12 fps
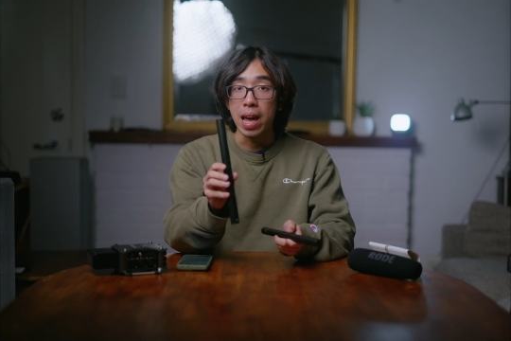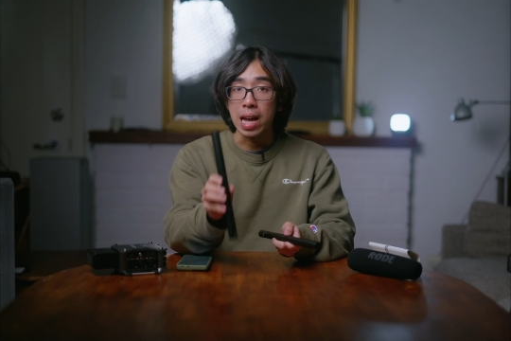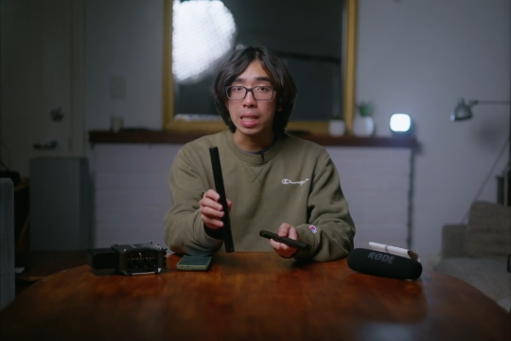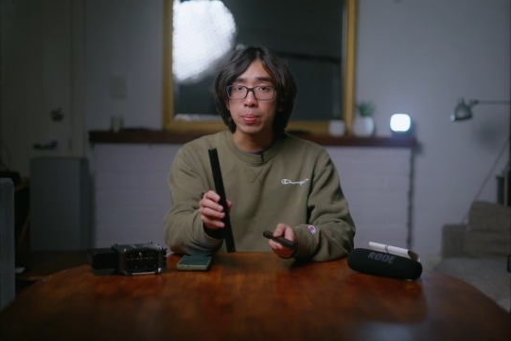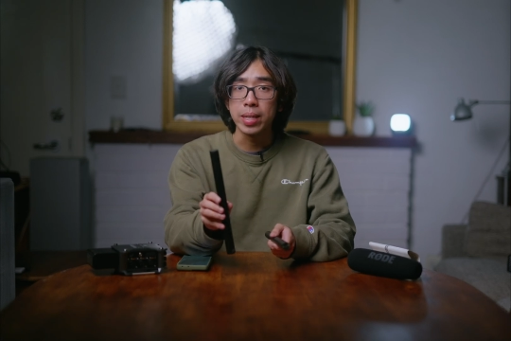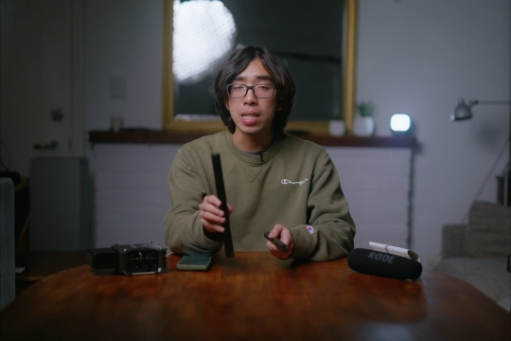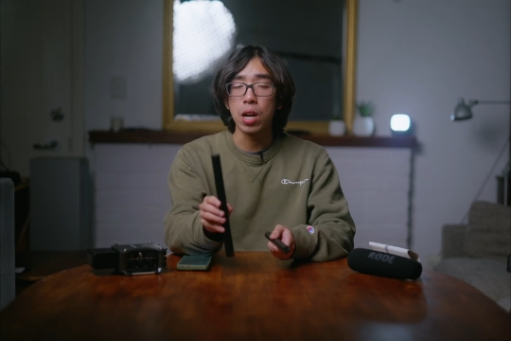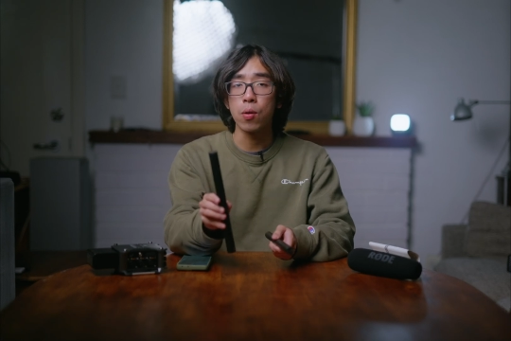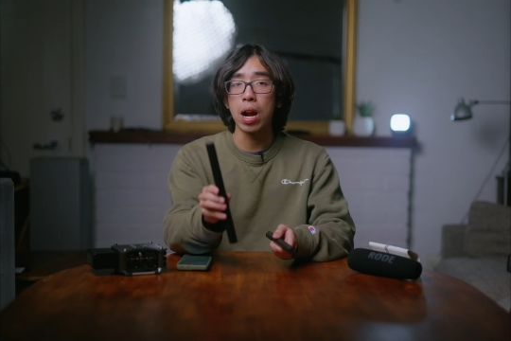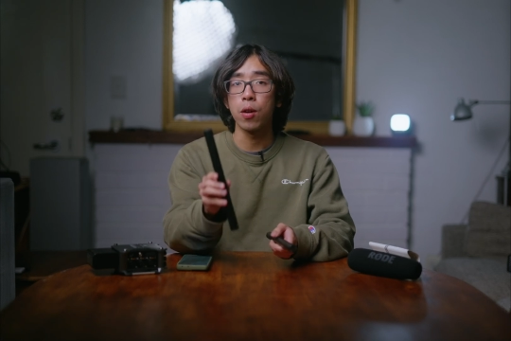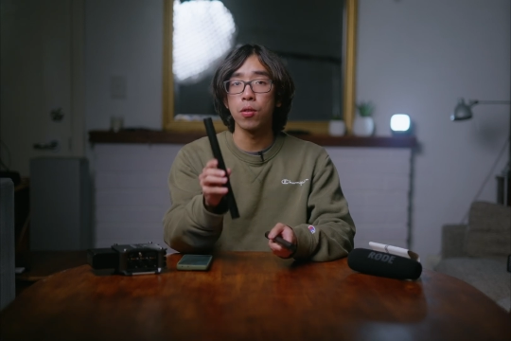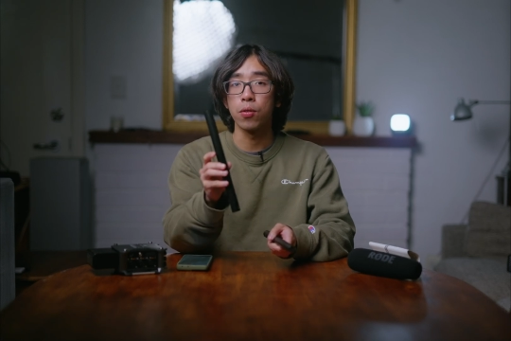has been
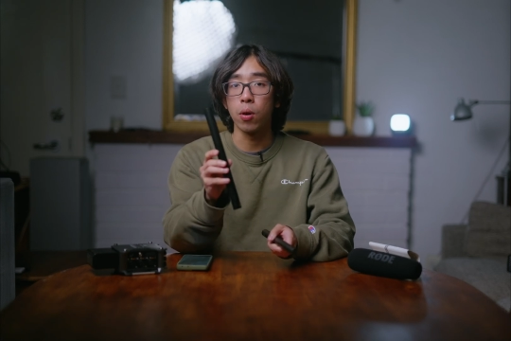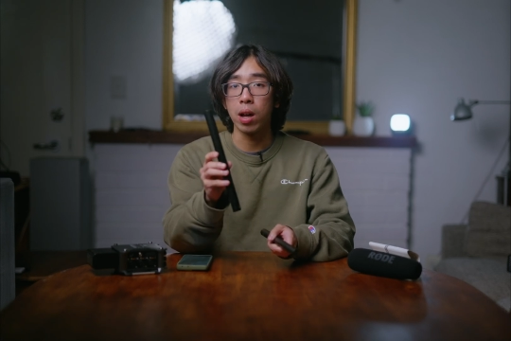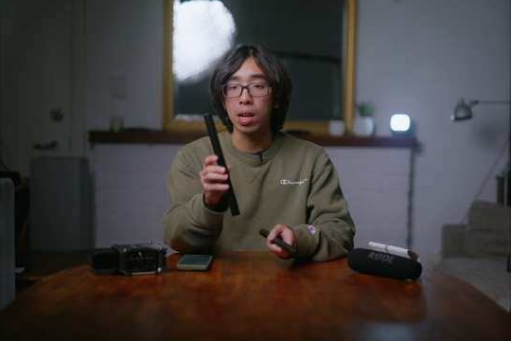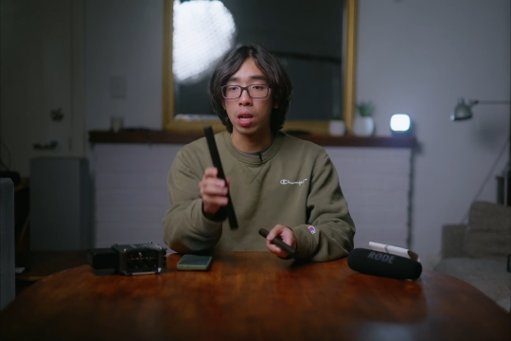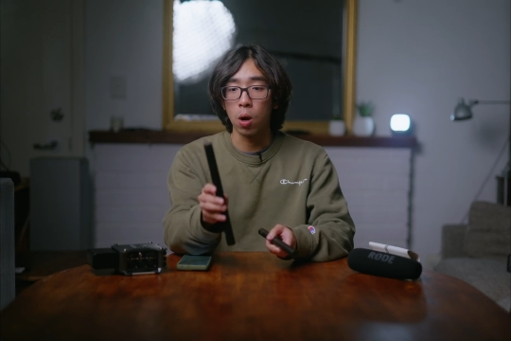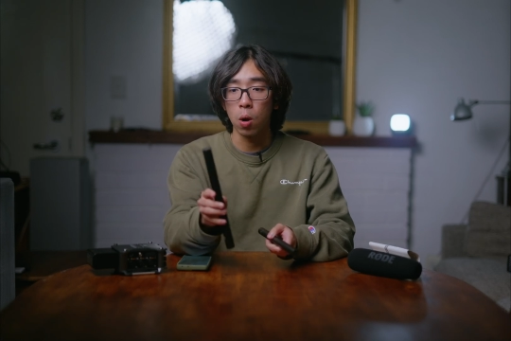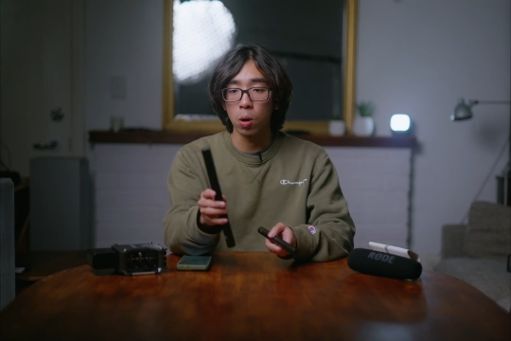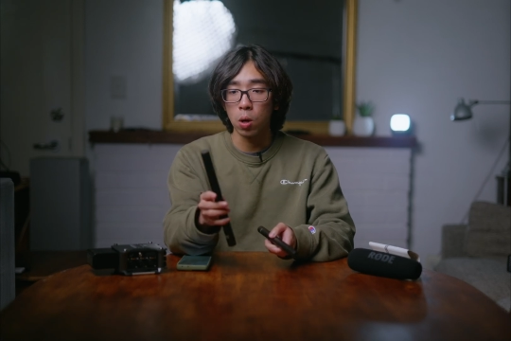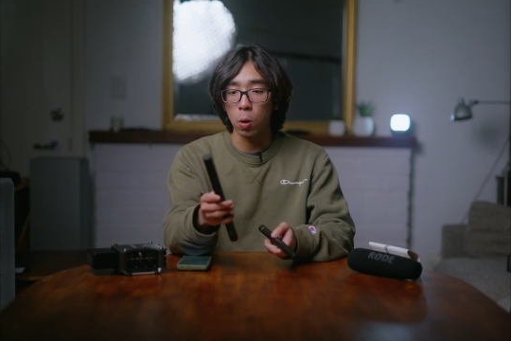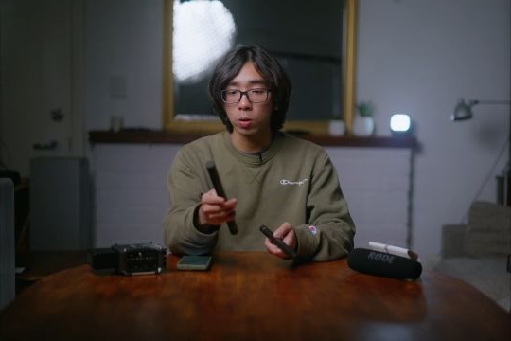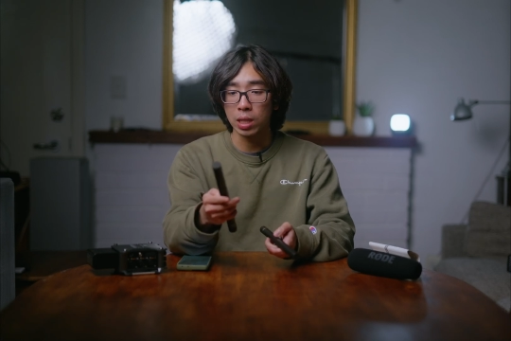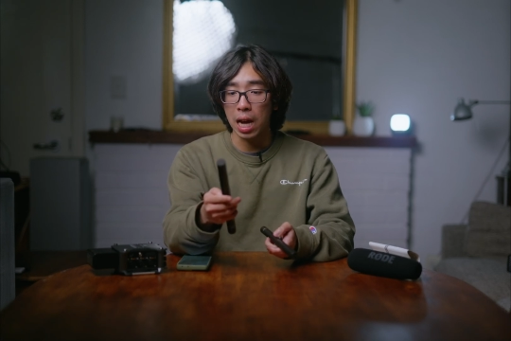around for a
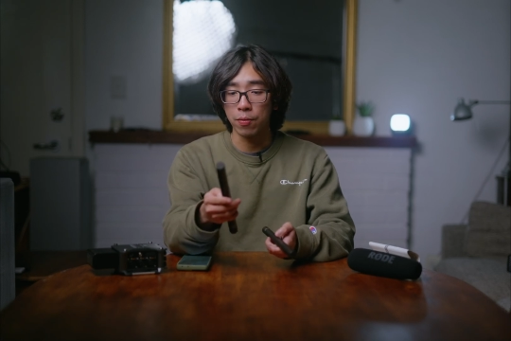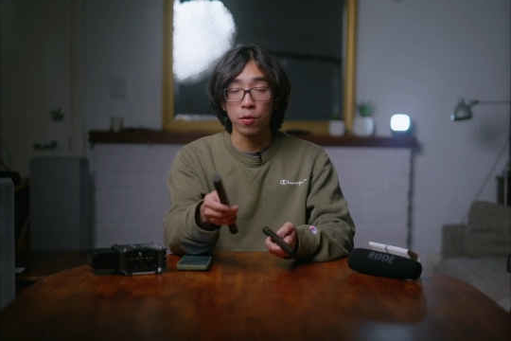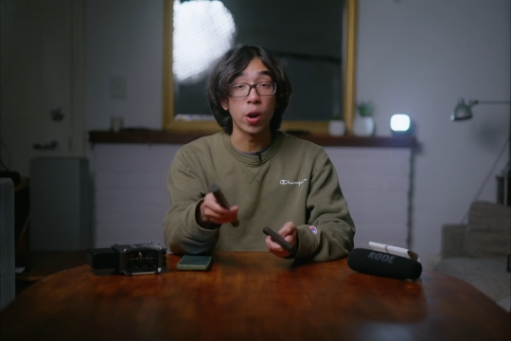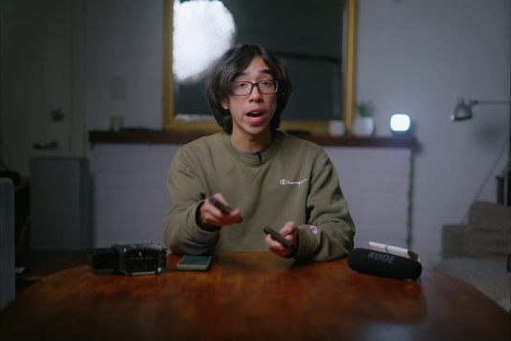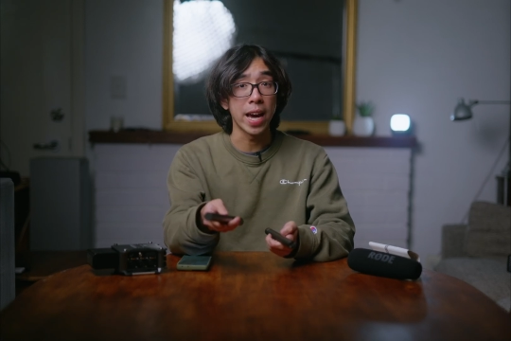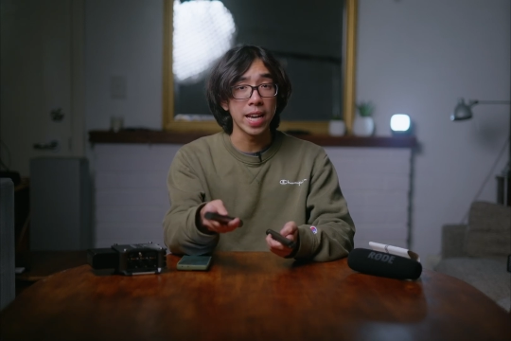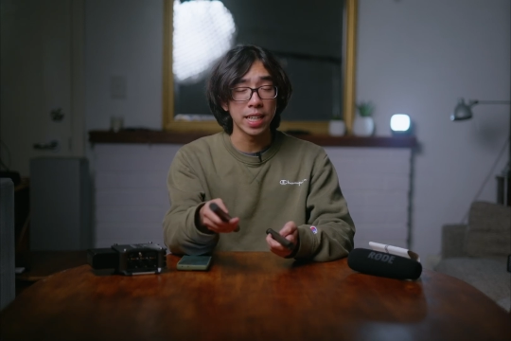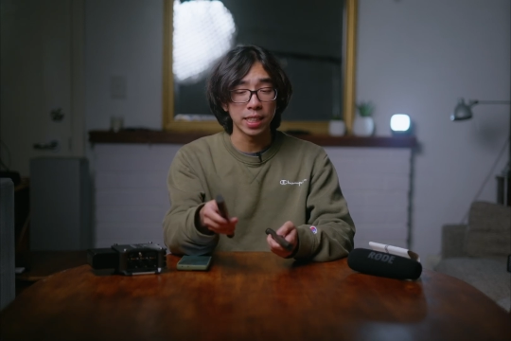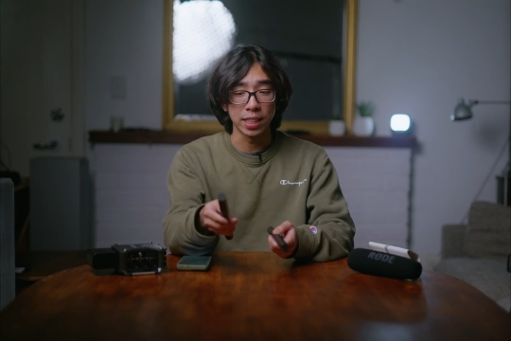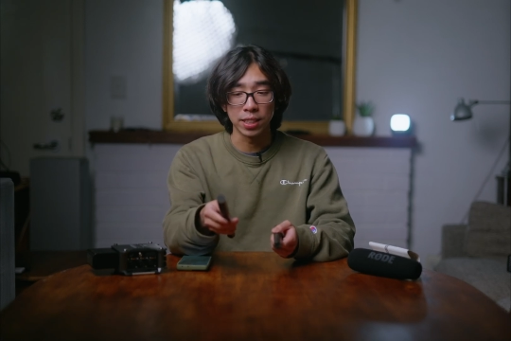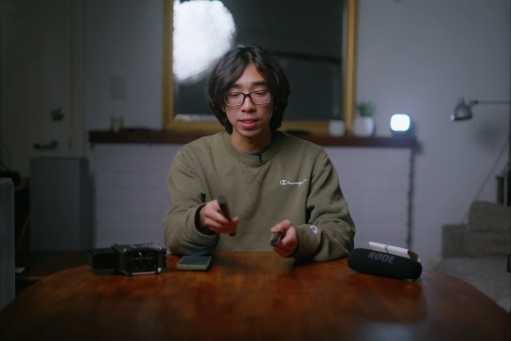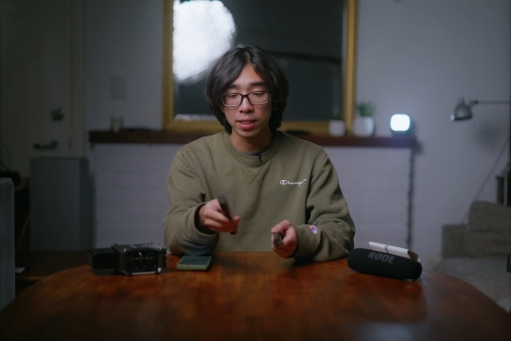long time, for
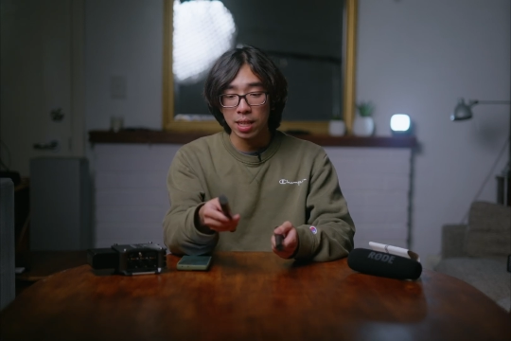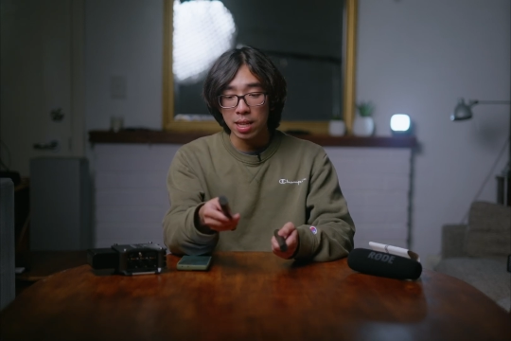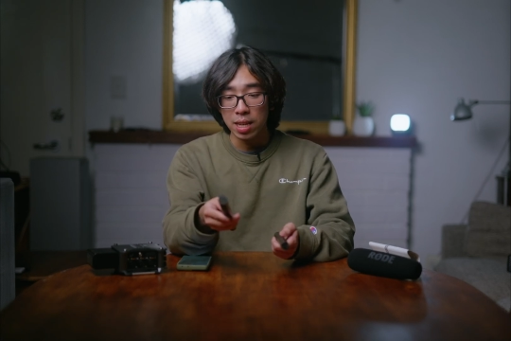ages,